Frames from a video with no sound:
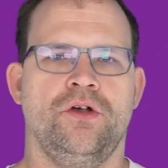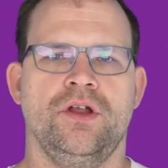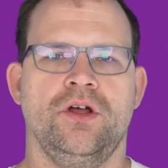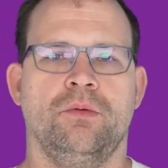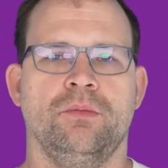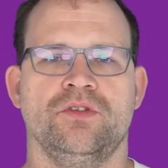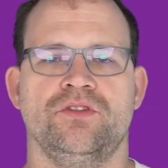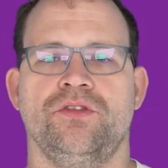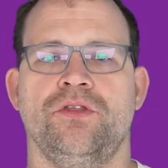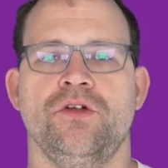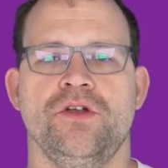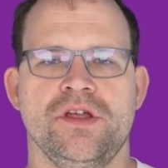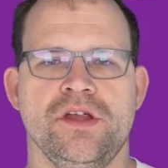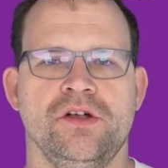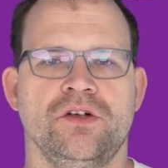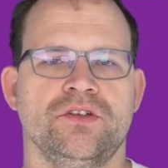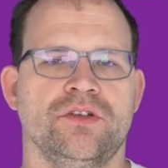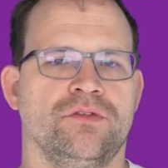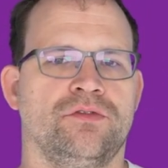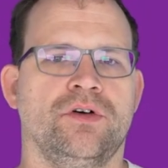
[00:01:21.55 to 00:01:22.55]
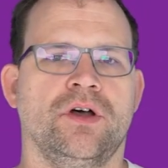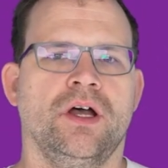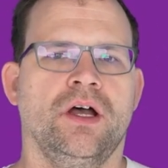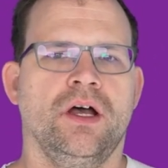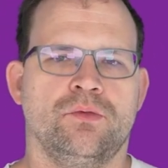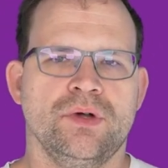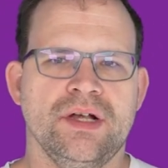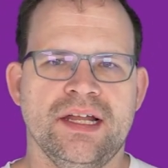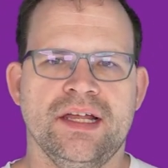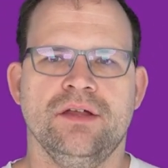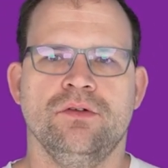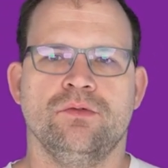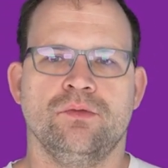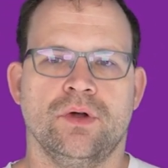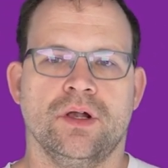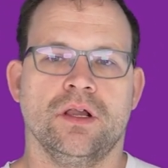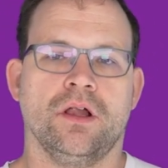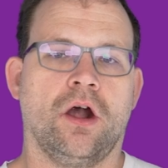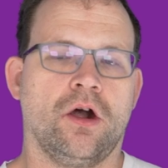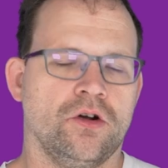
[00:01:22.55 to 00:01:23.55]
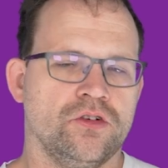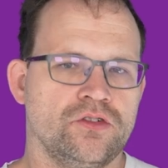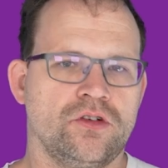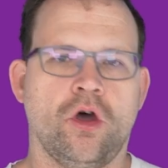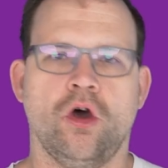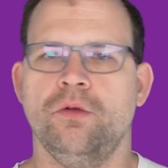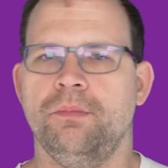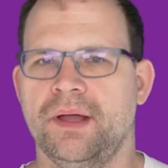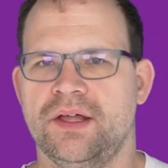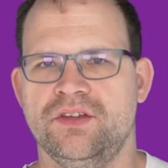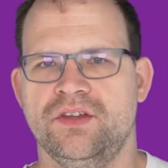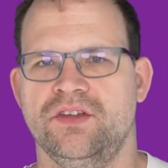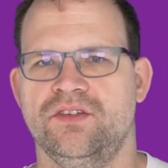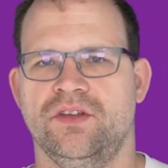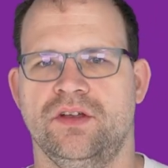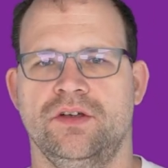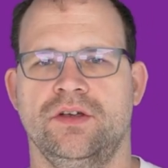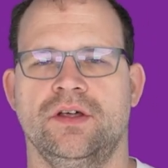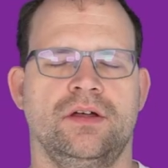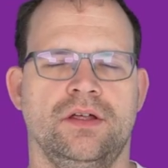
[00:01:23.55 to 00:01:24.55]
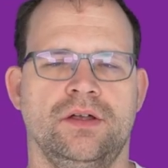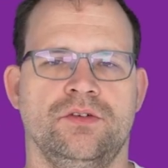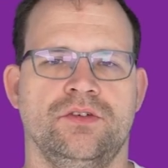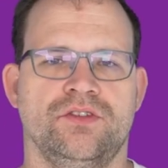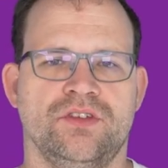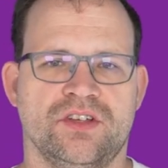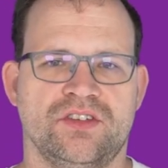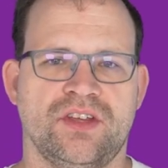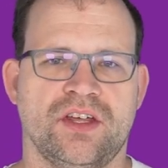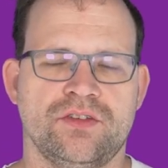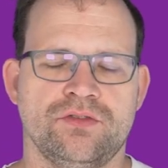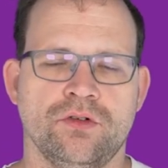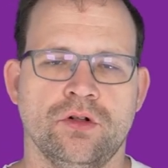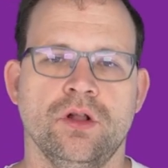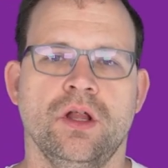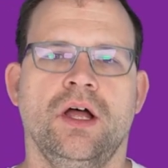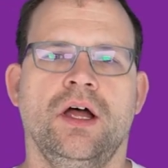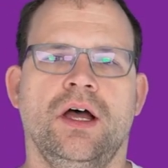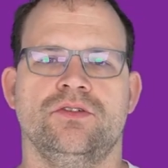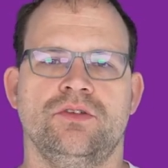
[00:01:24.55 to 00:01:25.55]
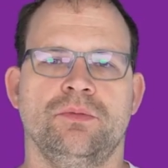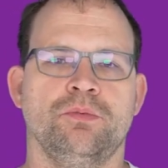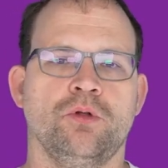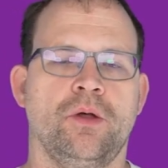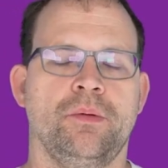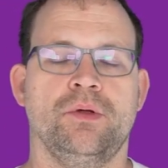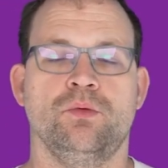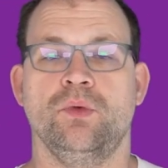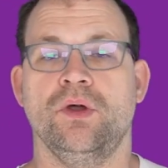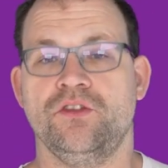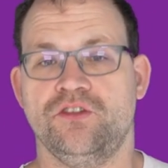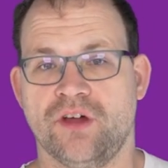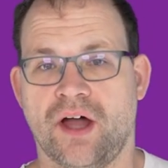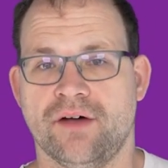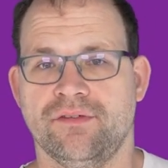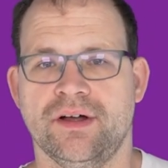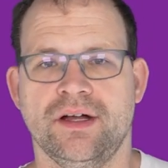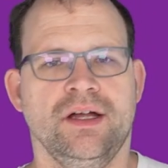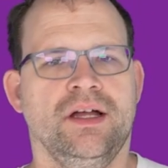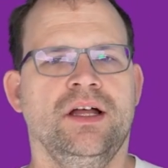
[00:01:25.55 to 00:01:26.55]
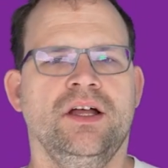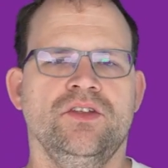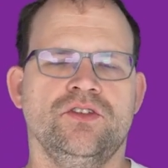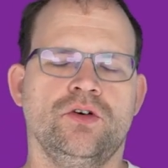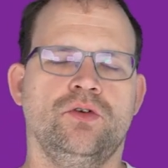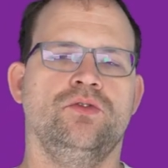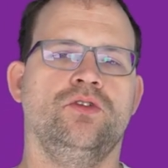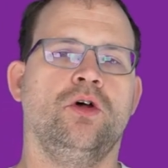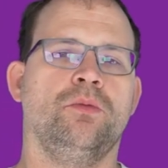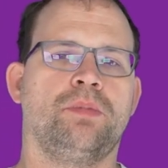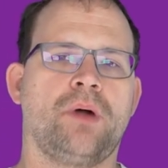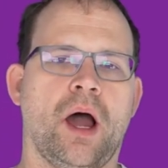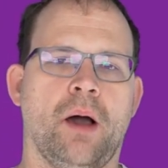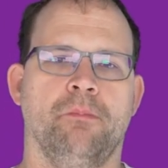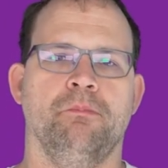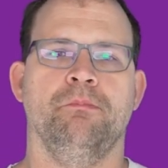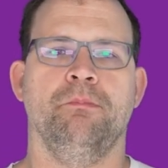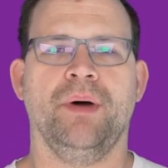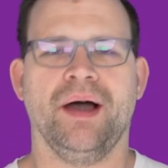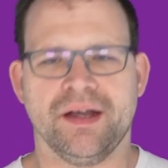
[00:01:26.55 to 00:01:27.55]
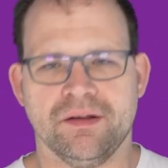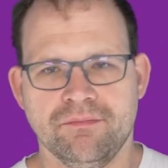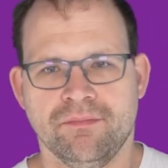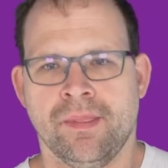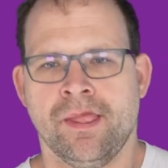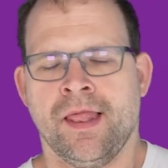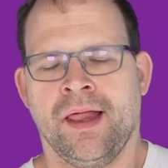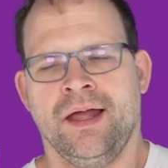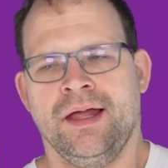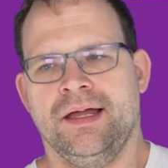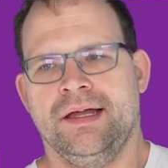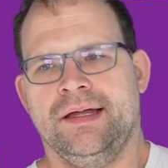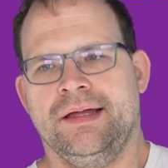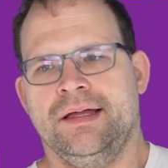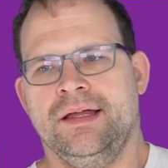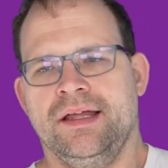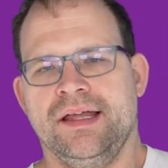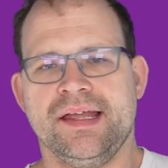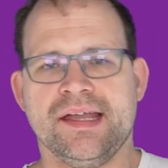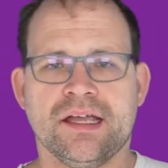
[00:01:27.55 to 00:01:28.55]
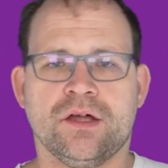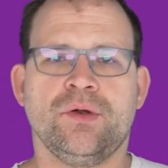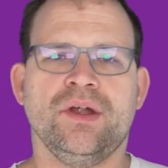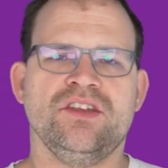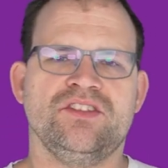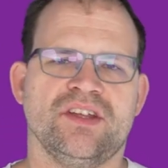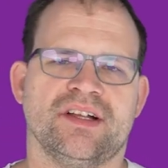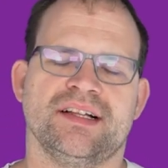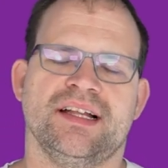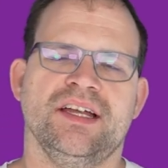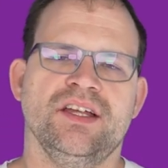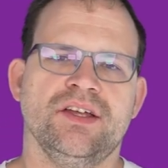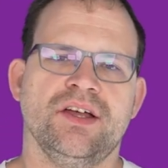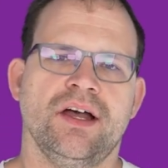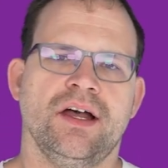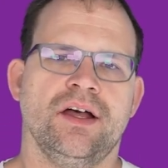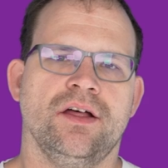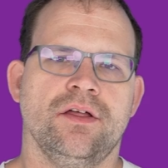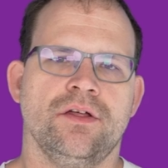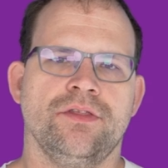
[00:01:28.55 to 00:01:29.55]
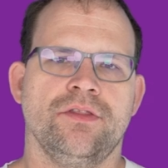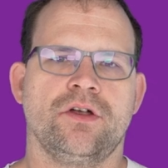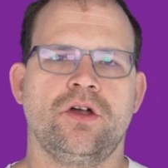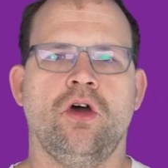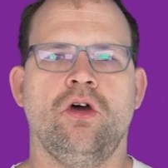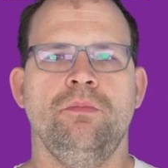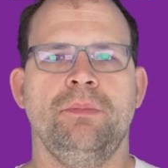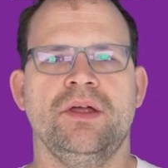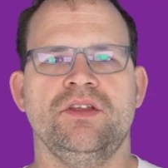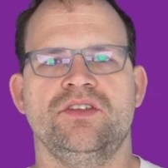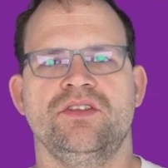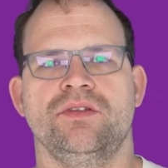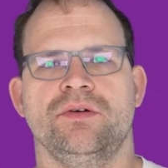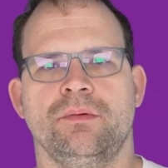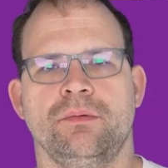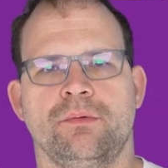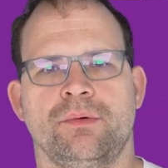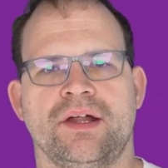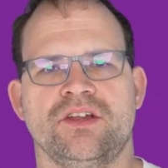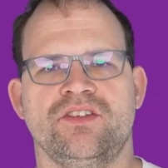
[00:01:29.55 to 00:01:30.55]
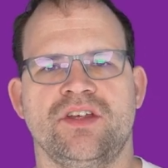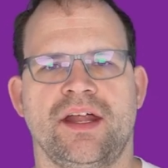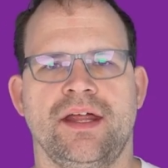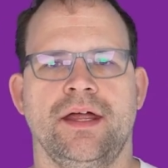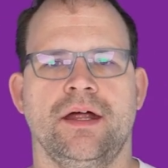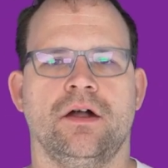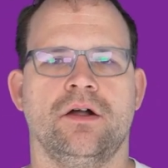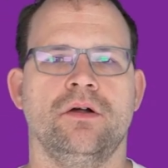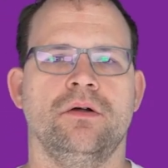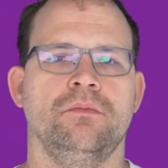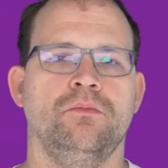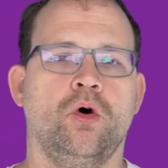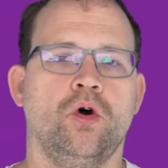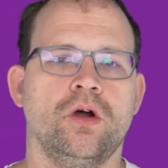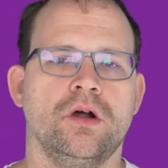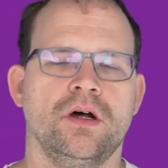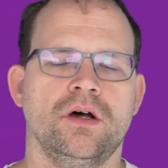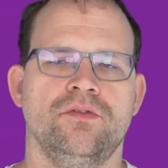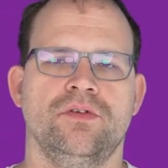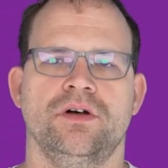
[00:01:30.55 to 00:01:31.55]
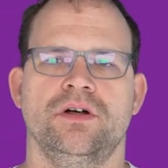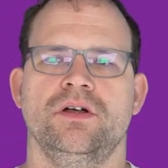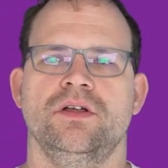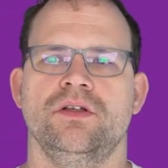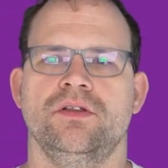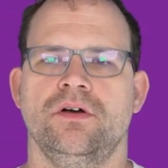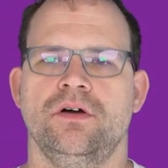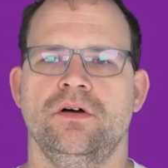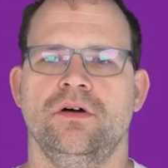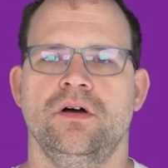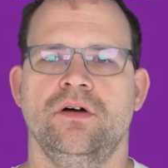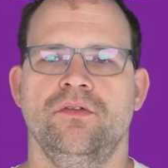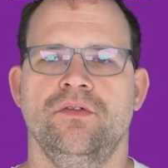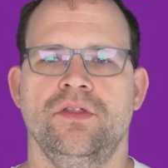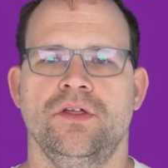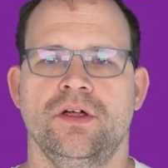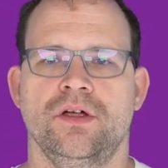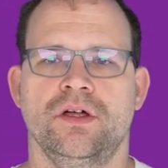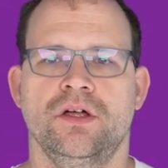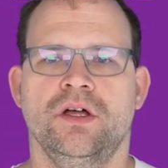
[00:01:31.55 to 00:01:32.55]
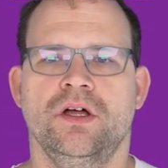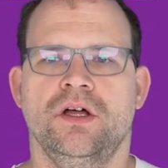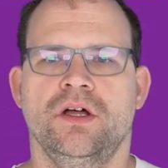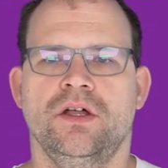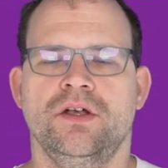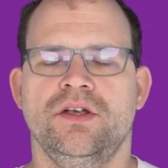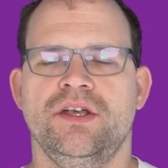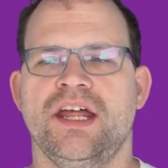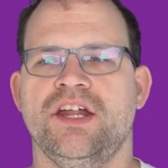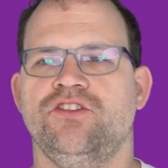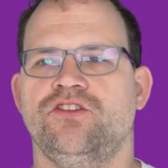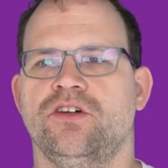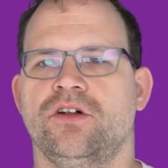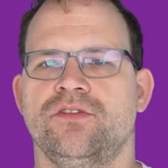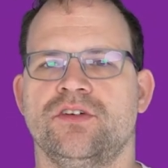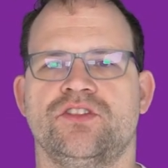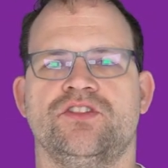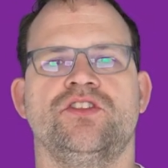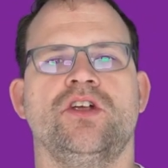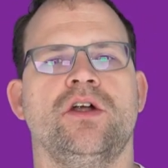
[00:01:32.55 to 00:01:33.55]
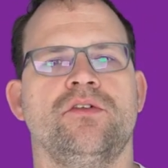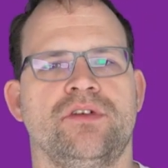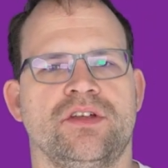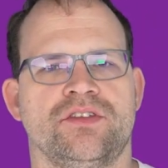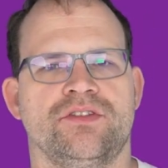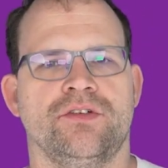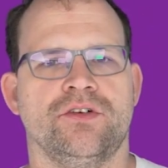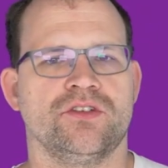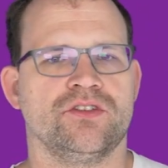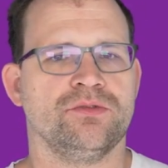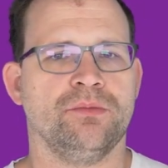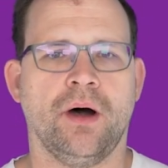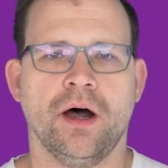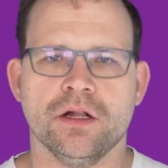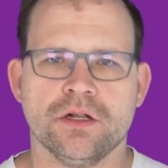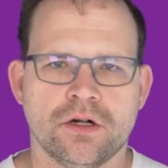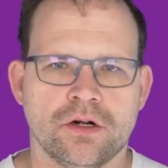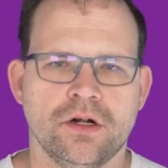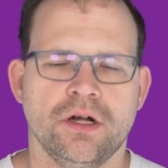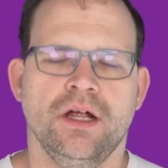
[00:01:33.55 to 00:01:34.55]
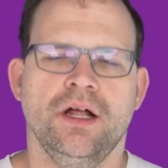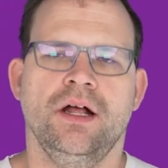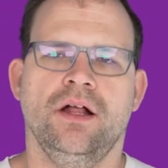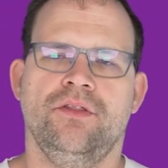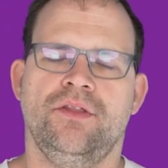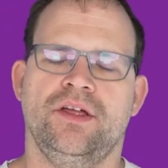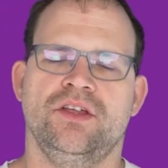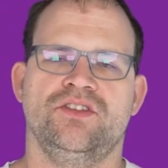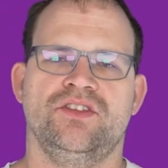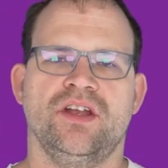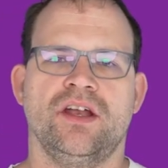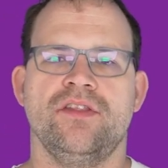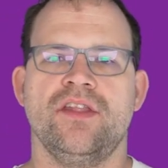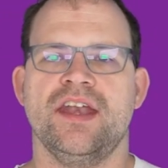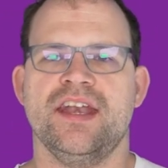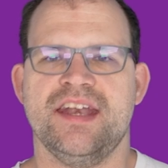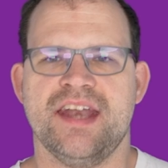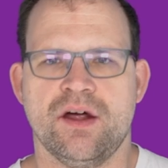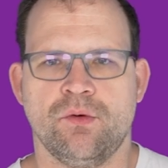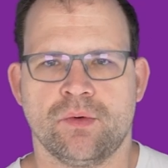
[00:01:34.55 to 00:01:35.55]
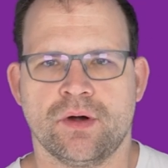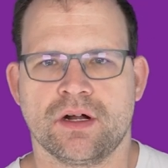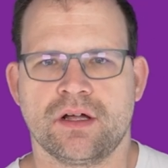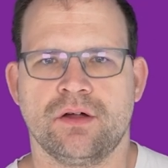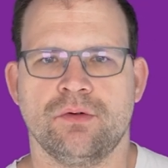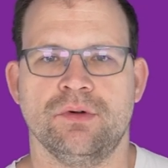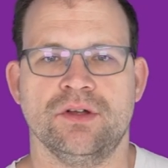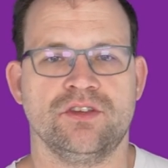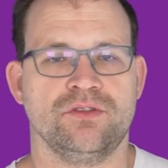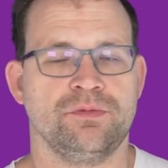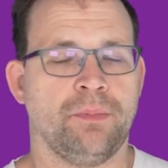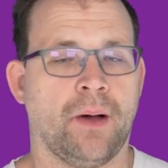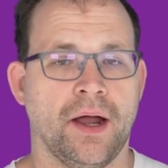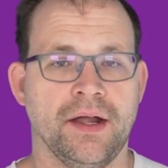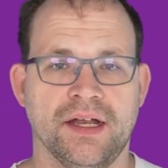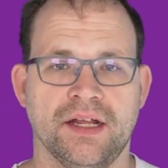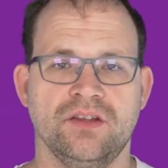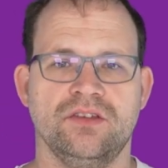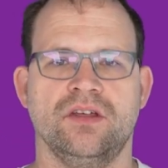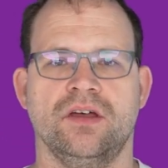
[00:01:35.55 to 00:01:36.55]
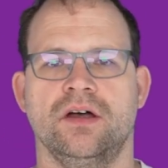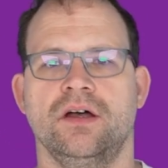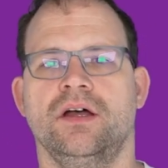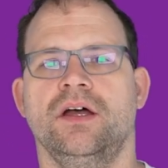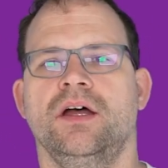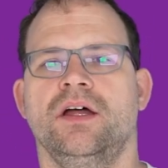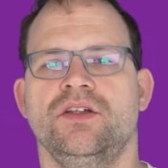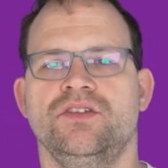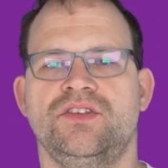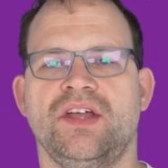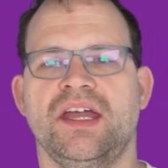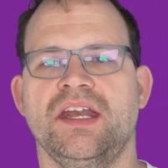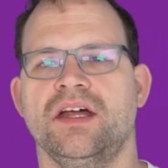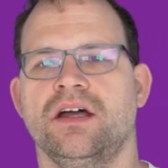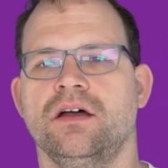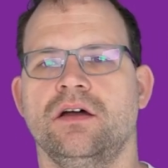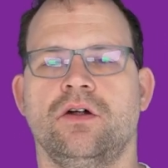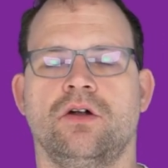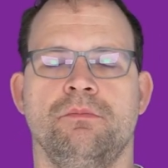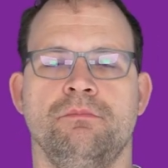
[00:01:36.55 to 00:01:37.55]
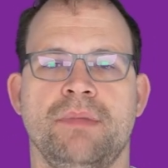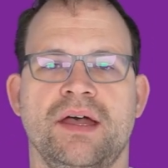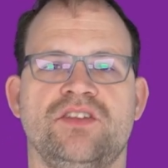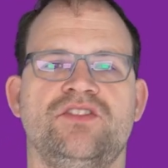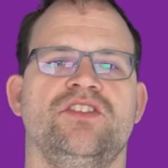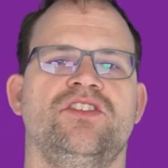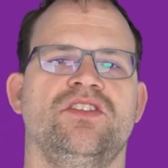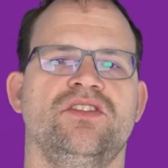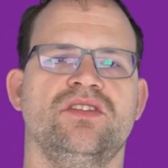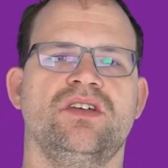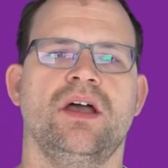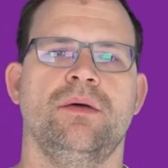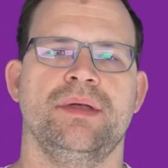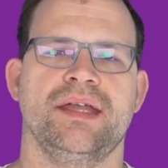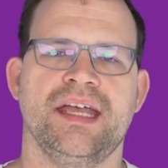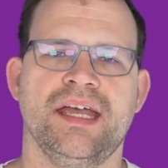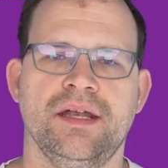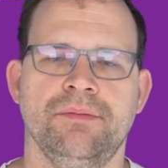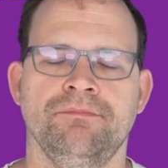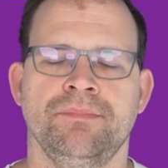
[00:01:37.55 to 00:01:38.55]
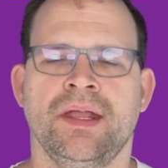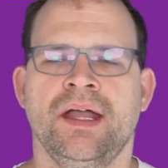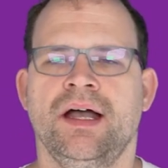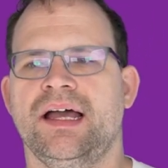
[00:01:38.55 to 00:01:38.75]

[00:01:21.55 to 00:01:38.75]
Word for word: almost 30 years of really large code bases and successful deployment with Java, so no problem. But increasingly, the code bases that we write today are more of the nature of a service. They're smaller, they sit in the network responding to data or messages coming in.